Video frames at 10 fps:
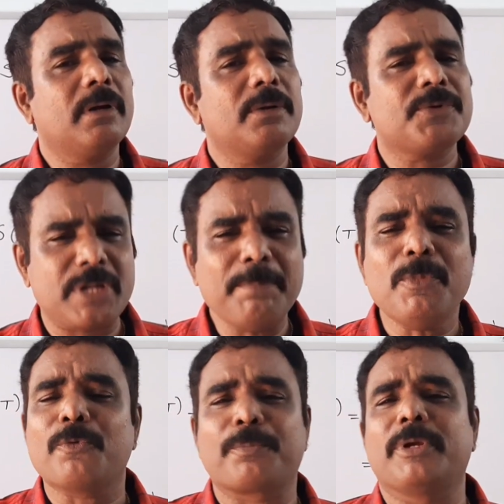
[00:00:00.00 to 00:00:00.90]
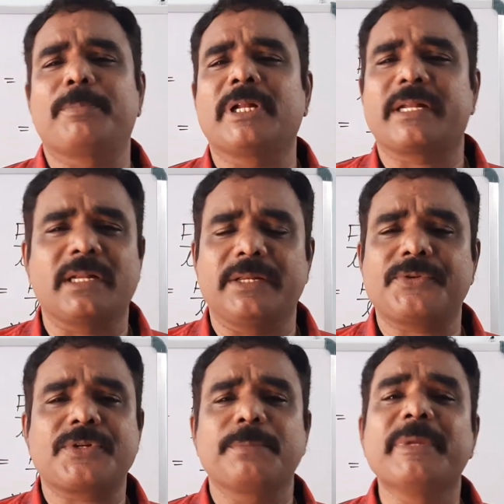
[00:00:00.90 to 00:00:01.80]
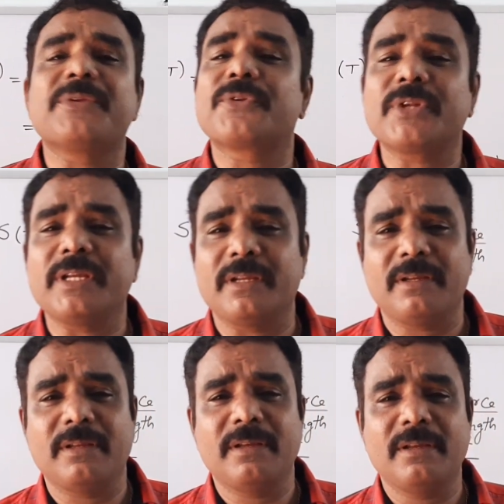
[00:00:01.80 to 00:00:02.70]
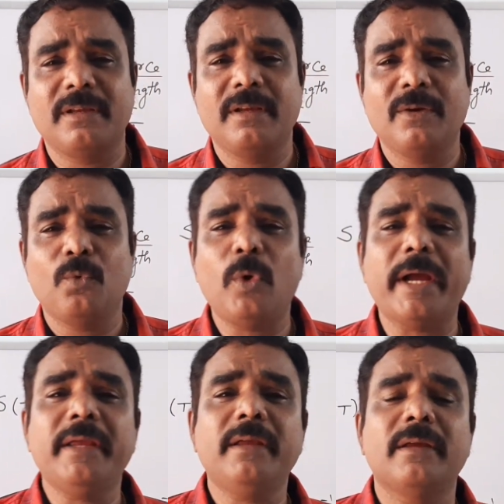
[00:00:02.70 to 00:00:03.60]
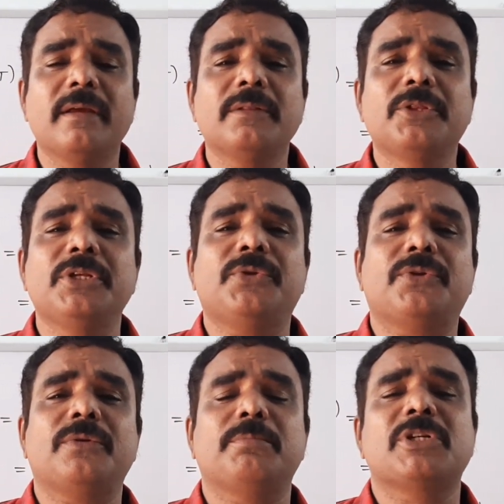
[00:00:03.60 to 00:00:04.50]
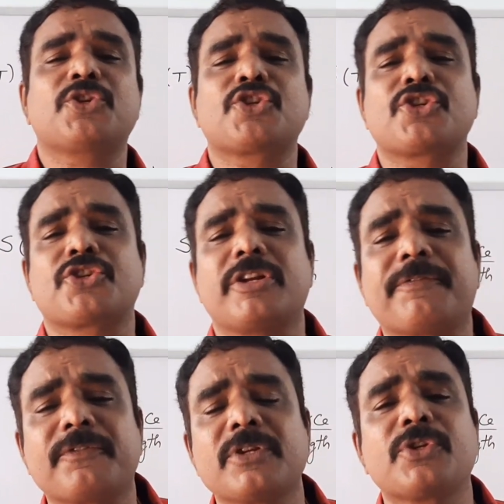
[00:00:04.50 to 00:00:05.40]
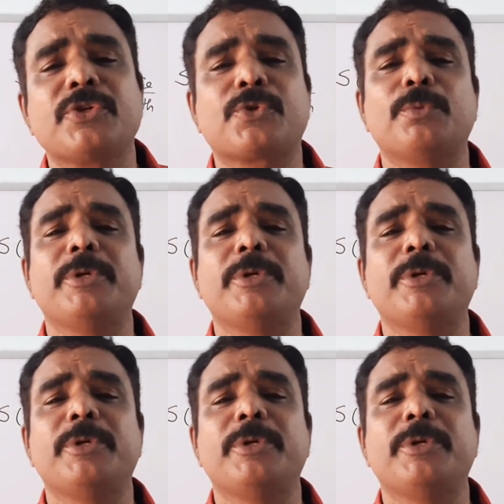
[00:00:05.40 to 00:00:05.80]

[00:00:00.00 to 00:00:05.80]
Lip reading: some of people at least may say, why this much toughness is to